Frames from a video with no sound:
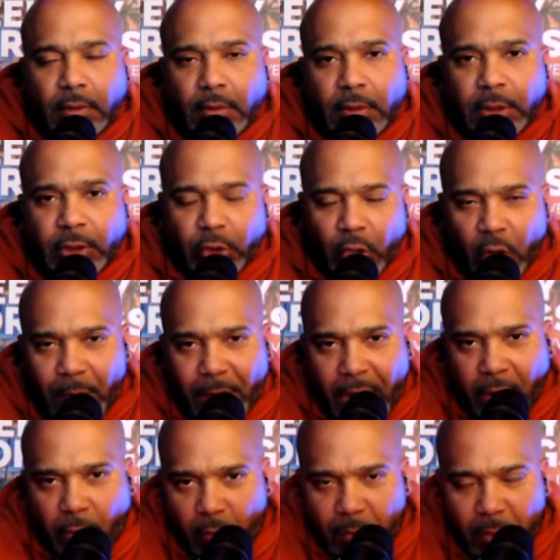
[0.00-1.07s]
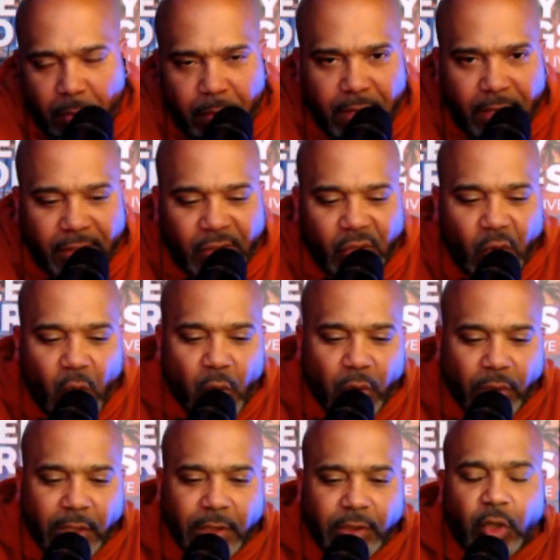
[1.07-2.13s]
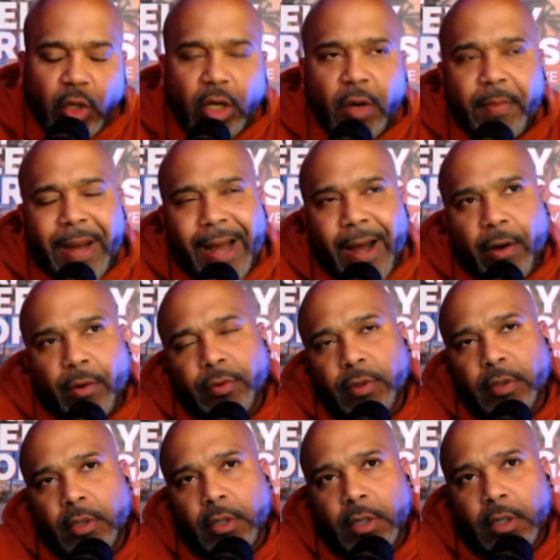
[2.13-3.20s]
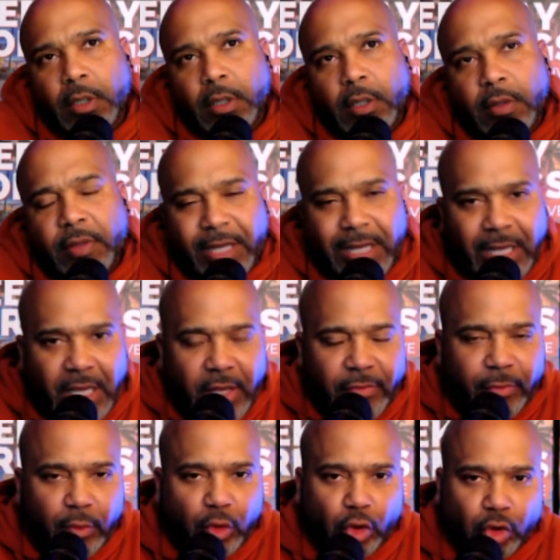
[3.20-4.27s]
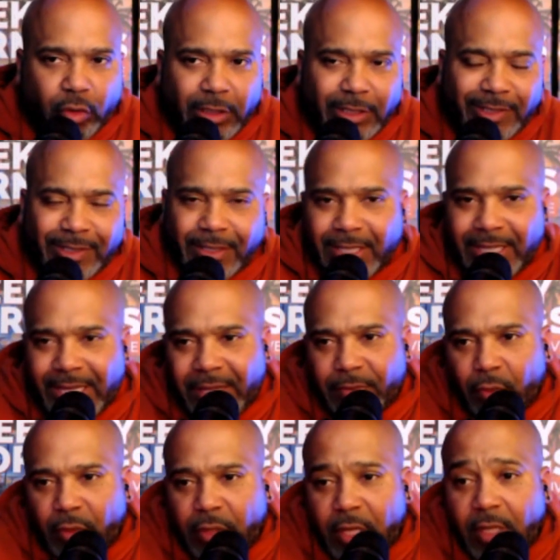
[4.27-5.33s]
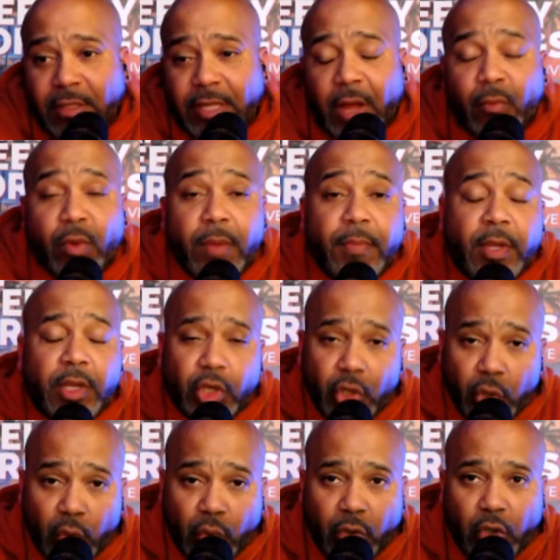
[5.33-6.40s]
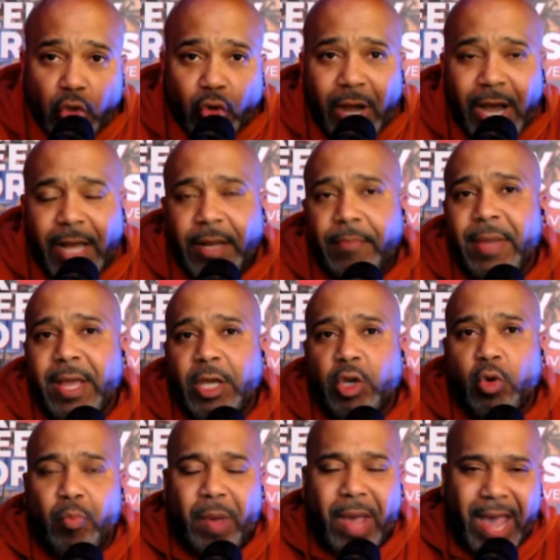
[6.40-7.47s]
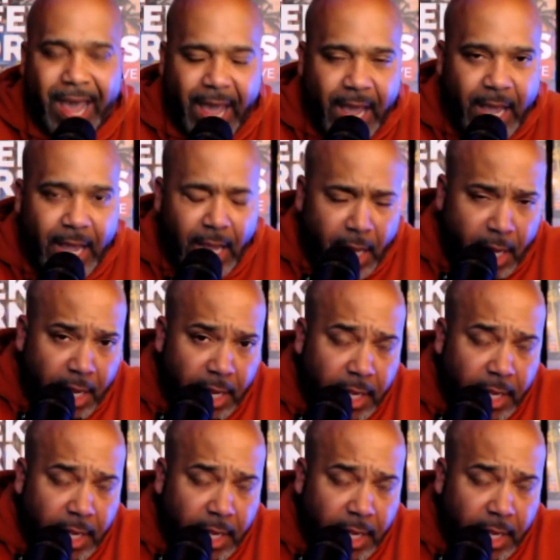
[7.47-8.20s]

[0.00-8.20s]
Let's talk about a woman being scorned. Let's talk about the evil tricks and the evil things that women do to try to make you pay